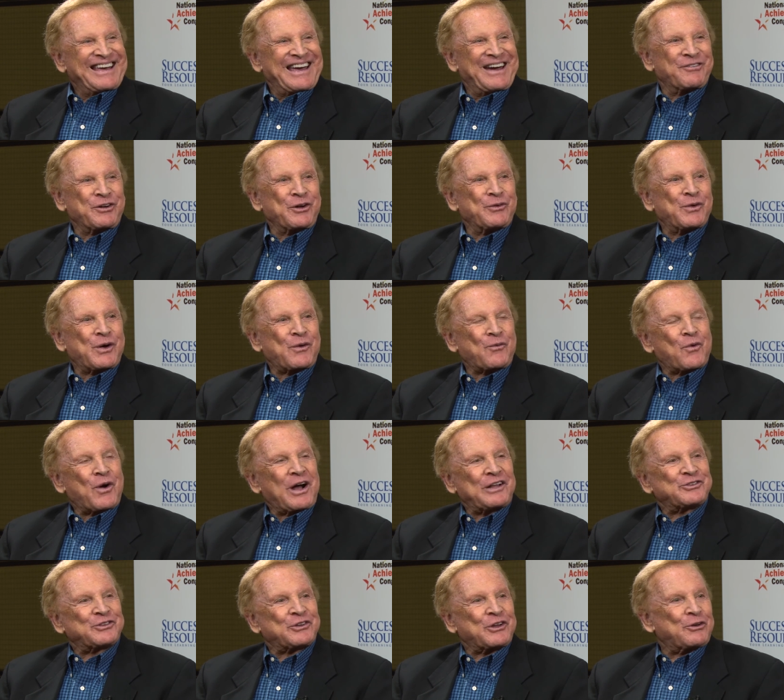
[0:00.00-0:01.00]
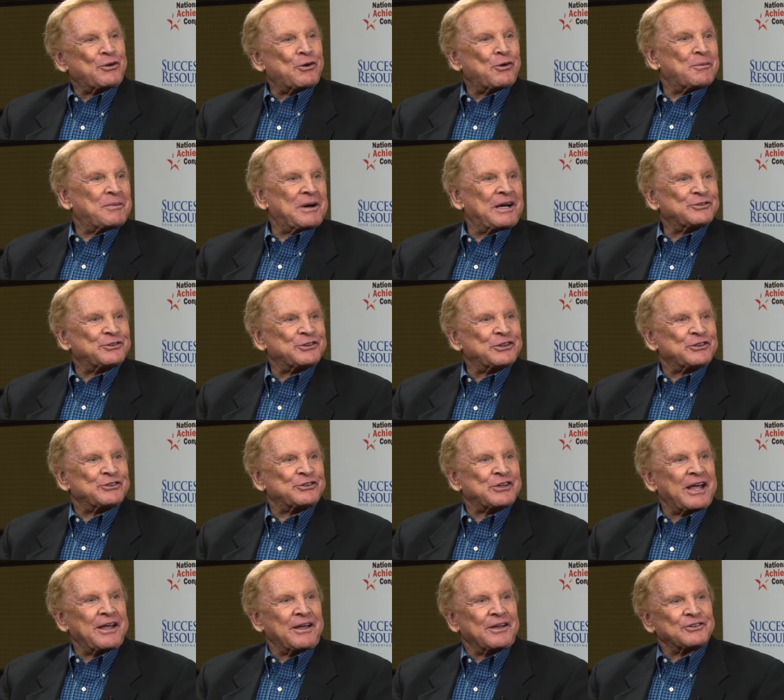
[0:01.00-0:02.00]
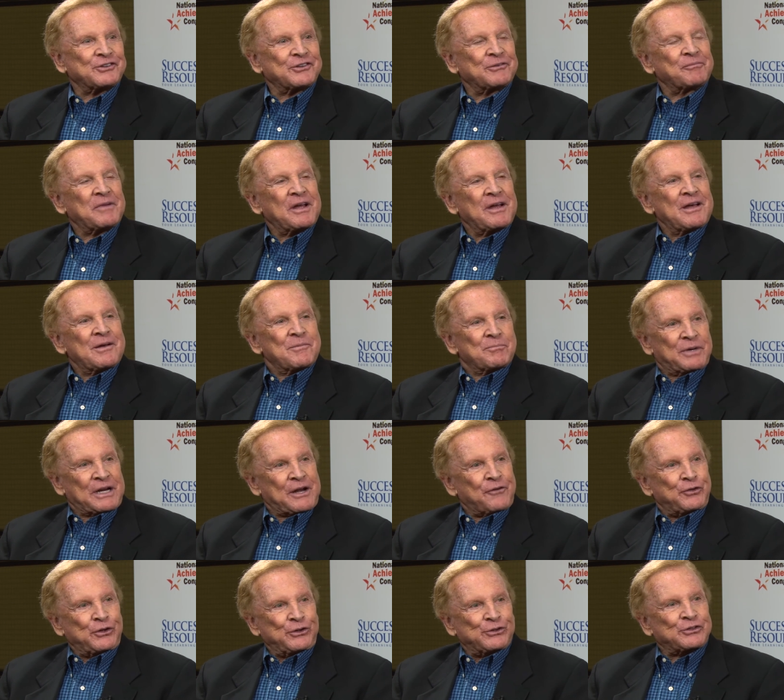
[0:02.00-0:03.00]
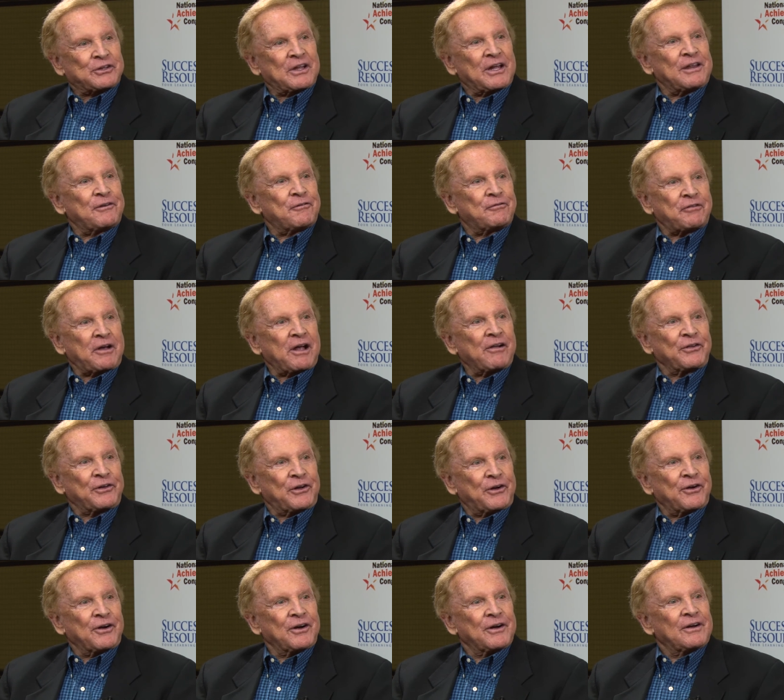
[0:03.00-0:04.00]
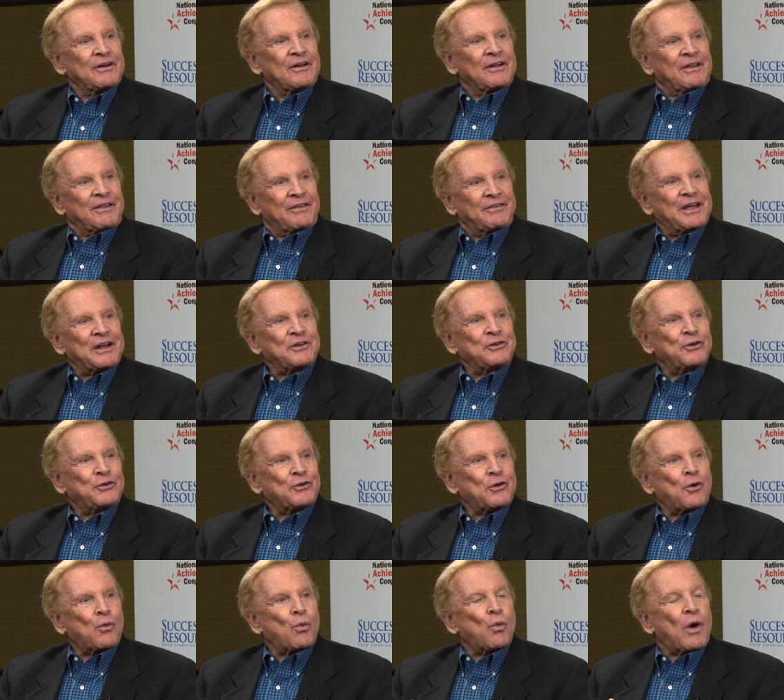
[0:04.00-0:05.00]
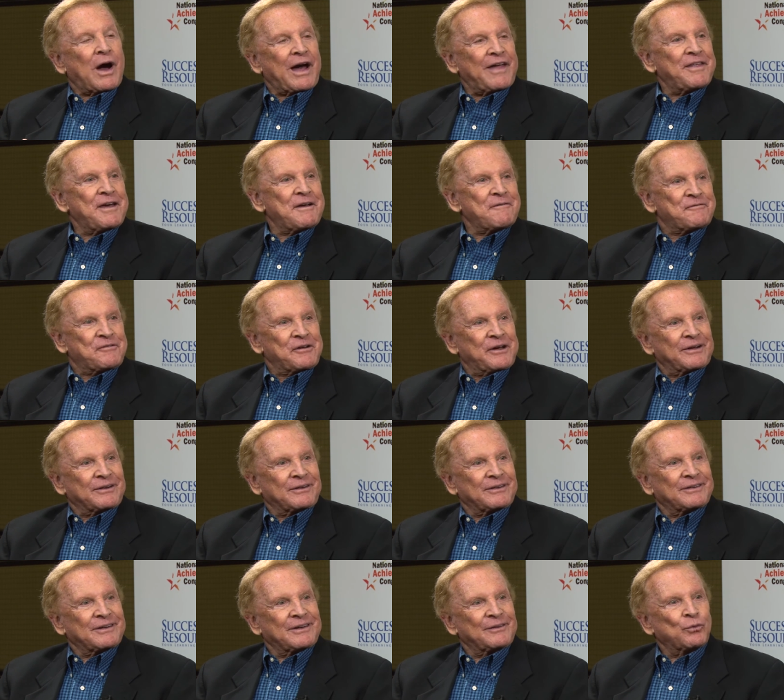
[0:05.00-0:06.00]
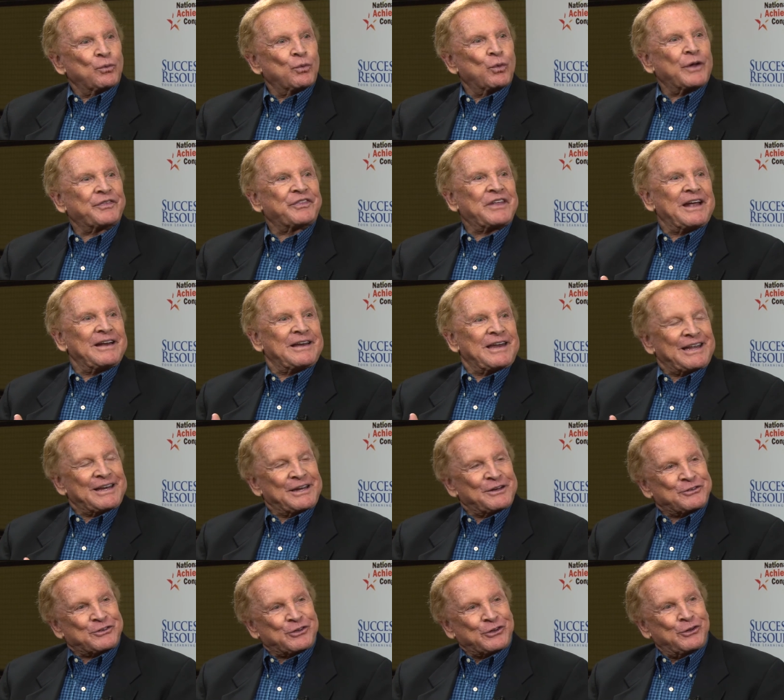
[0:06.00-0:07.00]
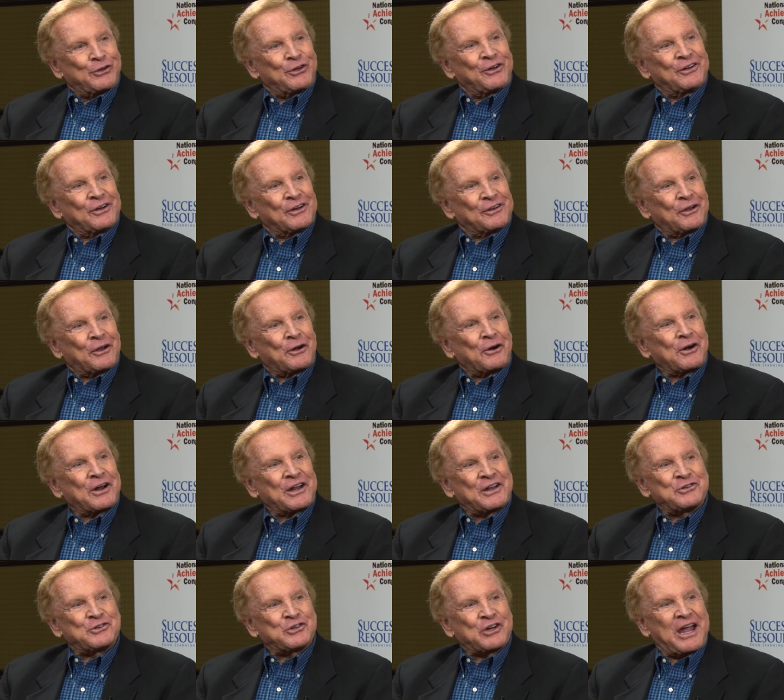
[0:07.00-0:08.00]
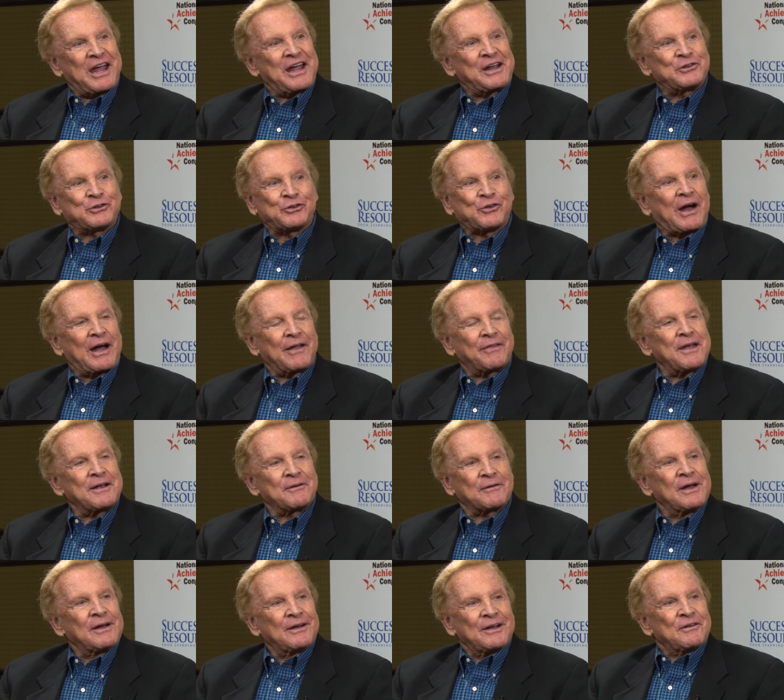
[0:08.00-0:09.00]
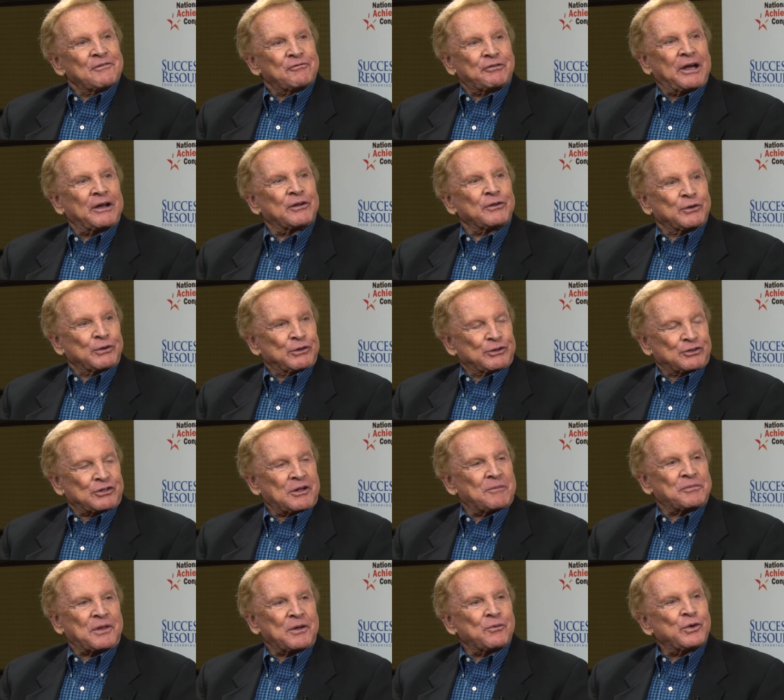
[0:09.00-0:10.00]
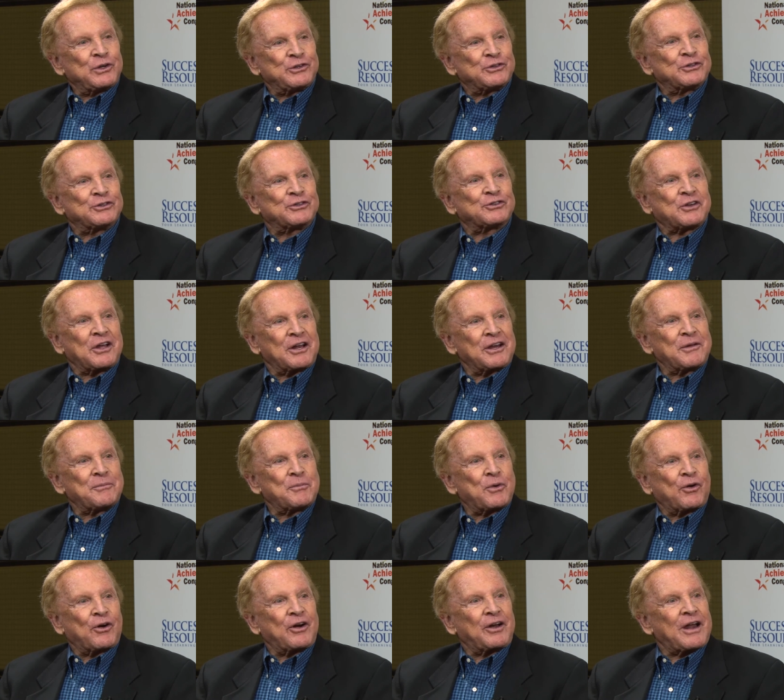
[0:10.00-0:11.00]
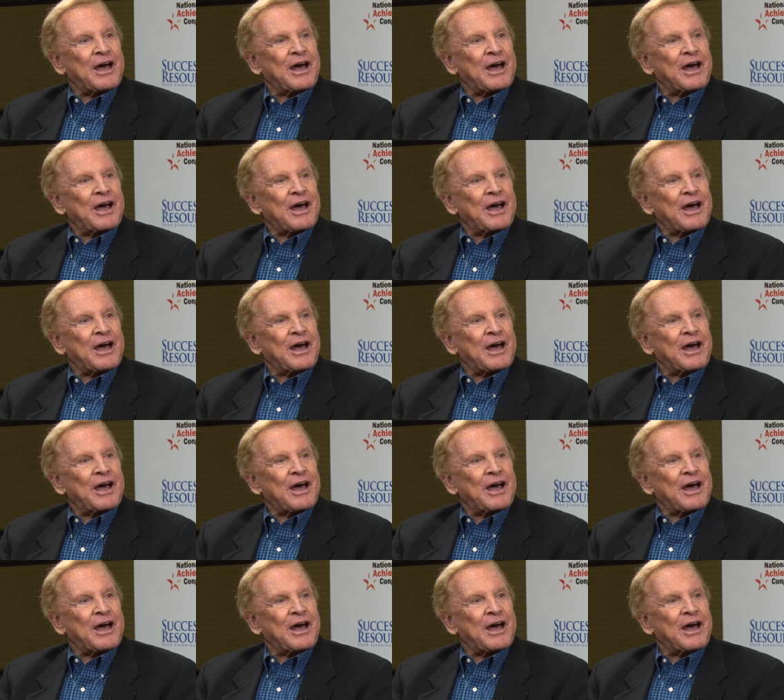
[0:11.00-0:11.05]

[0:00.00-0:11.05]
Everyone wants to know about success, but if you study failure, then you know why they failed, what they needed to learn and change. So I think failure is something we should study more and